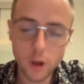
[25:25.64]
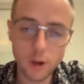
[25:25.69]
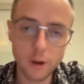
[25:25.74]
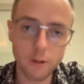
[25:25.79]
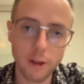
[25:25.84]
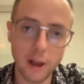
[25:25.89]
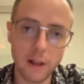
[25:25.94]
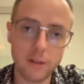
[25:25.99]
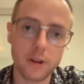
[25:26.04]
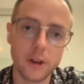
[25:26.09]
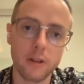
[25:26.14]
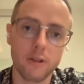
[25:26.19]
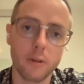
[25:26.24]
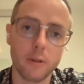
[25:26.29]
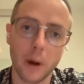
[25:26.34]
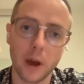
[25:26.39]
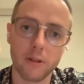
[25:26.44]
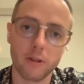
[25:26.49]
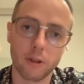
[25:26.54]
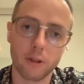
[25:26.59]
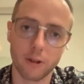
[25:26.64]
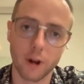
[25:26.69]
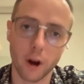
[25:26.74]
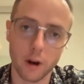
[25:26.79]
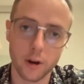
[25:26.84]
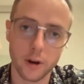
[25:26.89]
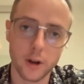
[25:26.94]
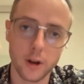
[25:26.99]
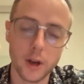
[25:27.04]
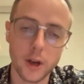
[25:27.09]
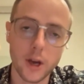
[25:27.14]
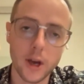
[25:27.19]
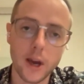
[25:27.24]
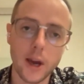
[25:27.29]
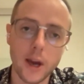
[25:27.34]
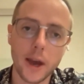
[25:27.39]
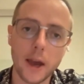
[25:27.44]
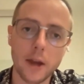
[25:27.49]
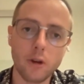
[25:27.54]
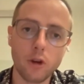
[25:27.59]
So that's an easy place to start.
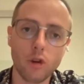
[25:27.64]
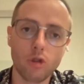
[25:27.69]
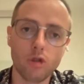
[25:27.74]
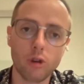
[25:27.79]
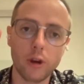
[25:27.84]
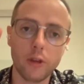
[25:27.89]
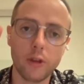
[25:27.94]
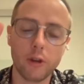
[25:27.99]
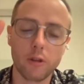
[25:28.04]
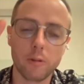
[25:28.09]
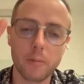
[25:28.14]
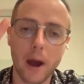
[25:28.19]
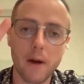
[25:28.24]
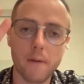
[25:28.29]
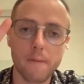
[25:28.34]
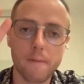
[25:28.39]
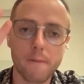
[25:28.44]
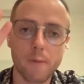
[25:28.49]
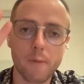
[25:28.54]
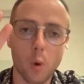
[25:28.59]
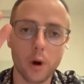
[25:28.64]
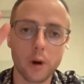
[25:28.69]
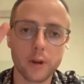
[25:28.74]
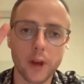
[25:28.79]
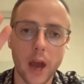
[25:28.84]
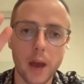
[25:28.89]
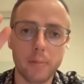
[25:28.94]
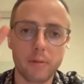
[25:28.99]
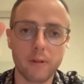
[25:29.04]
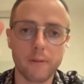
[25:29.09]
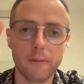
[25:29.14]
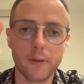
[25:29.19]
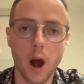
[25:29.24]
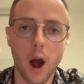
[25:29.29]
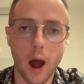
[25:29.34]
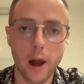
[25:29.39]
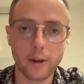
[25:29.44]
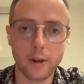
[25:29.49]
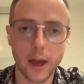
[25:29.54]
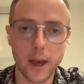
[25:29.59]
And usually there's about 4 types of
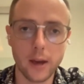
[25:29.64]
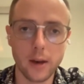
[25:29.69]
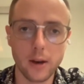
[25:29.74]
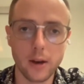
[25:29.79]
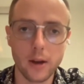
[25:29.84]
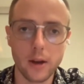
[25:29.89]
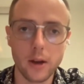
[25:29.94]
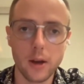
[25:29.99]
content